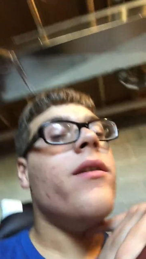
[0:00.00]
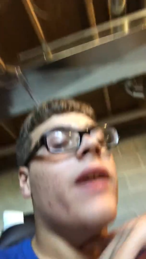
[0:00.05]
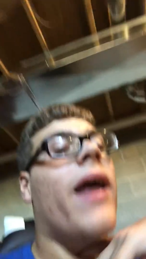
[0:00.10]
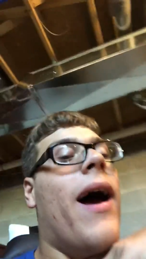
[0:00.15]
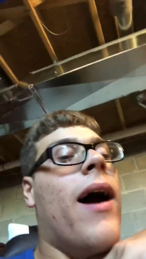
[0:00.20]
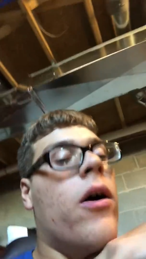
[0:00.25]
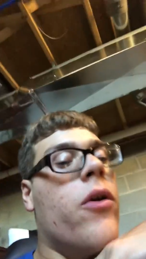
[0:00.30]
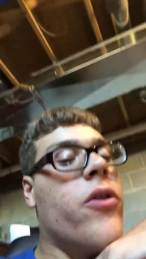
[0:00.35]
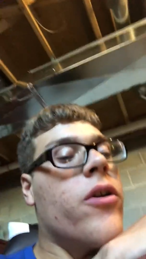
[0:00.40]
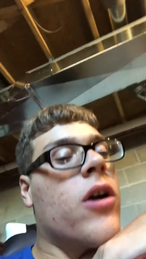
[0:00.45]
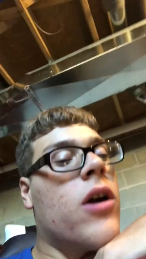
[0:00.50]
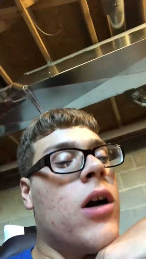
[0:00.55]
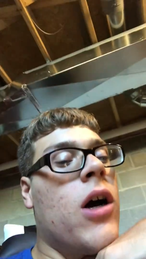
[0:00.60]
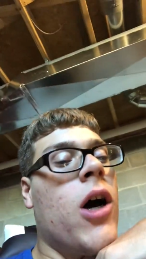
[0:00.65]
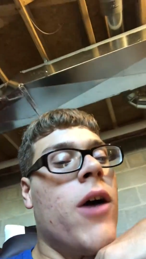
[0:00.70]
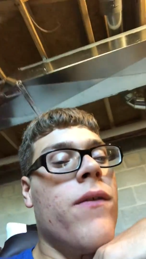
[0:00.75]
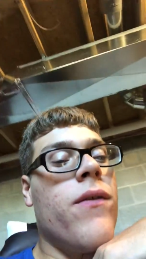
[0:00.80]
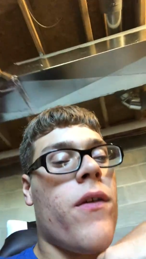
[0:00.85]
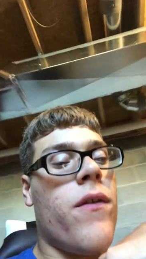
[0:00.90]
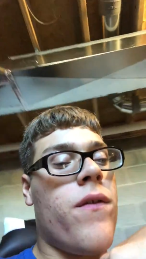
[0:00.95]
Now they're
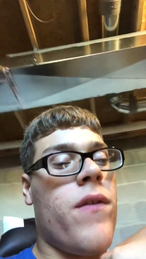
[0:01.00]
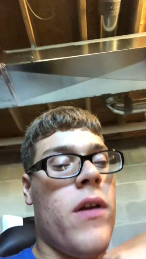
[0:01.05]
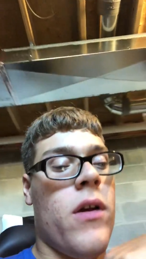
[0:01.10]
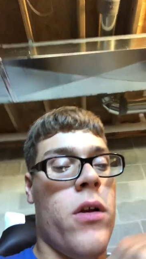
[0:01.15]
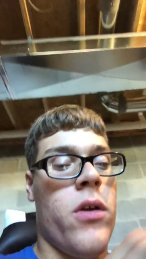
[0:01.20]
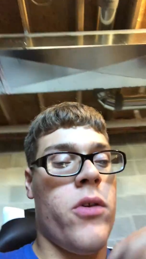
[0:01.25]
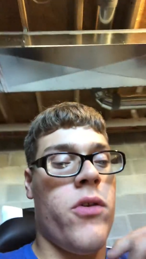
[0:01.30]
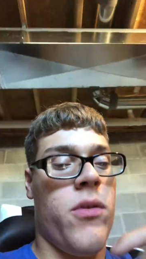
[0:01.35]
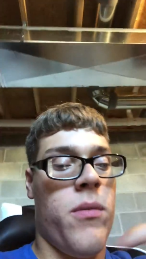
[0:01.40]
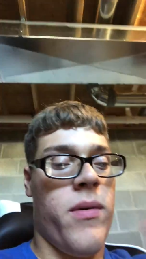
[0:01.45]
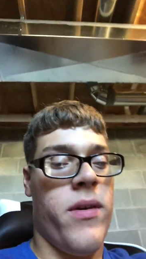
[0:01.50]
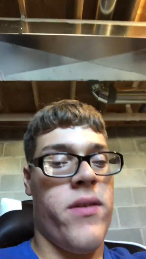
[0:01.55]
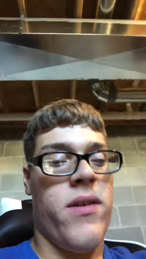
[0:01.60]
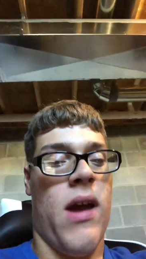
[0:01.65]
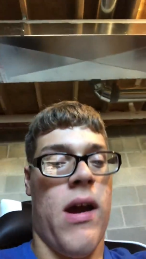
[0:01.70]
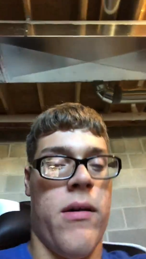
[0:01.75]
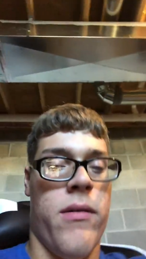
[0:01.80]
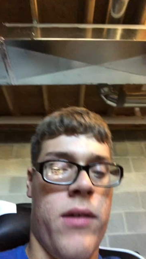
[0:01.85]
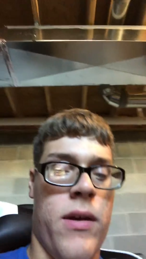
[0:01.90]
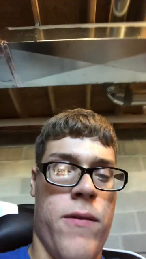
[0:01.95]
off the Steelers and
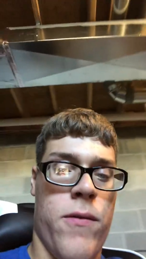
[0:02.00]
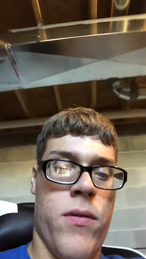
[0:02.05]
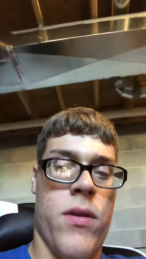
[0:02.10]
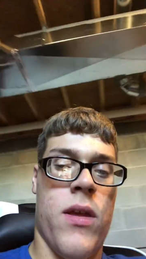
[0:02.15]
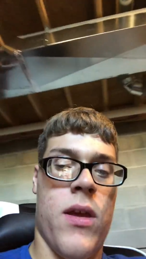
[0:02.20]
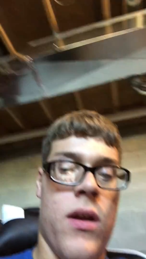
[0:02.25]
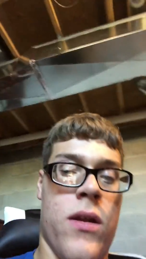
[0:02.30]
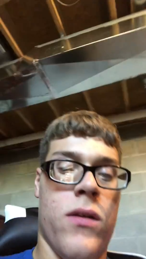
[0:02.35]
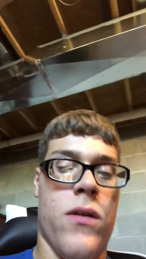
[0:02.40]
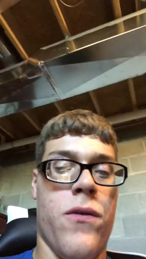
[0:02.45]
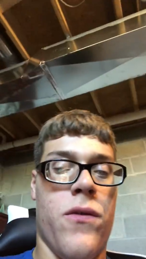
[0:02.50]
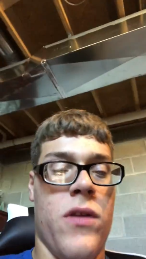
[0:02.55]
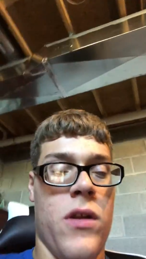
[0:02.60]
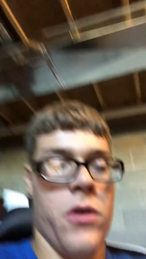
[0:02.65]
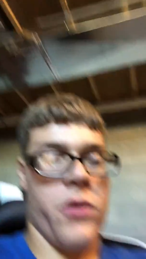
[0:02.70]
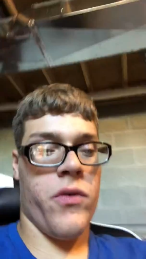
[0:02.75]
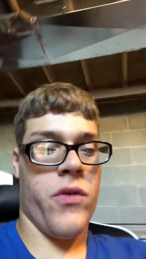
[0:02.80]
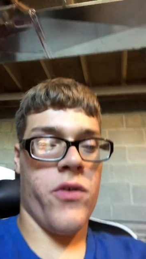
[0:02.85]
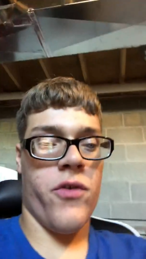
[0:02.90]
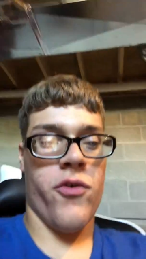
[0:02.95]
McTown and everything, and the
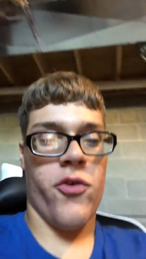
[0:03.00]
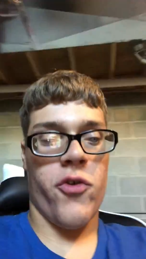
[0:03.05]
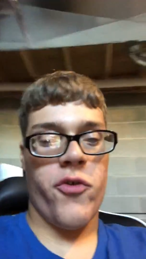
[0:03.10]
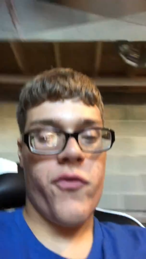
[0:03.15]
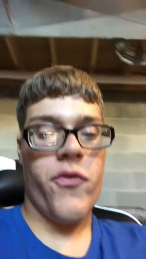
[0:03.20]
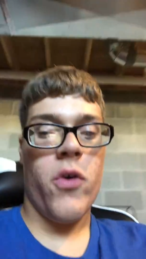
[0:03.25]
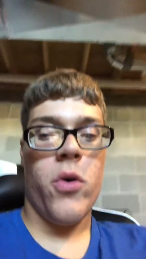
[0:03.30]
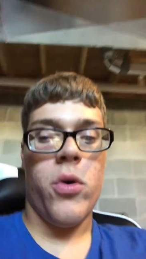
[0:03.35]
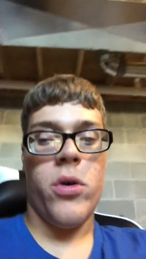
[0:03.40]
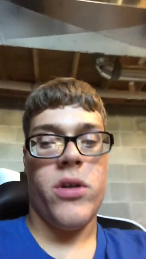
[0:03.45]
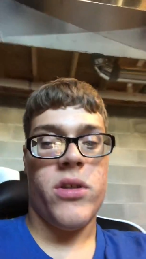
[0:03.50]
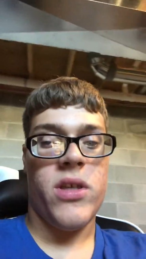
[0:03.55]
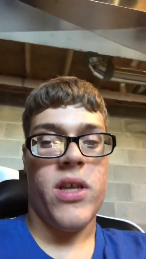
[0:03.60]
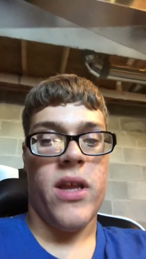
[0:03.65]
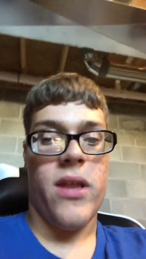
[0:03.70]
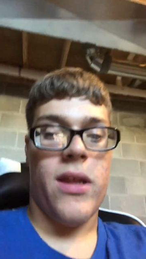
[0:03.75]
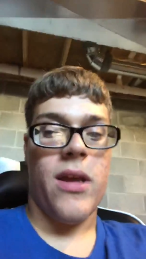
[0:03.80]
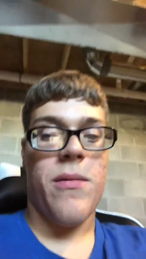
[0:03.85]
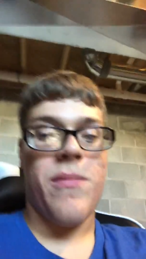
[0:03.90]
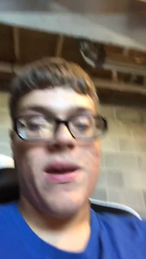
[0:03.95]
Steelers can just focus
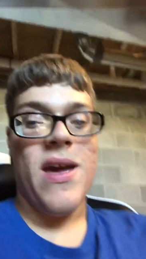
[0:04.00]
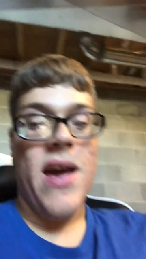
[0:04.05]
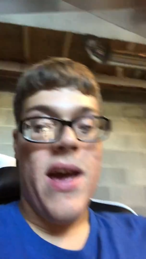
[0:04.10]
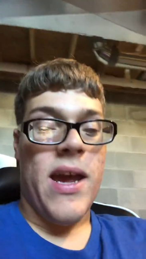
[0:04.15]
on them,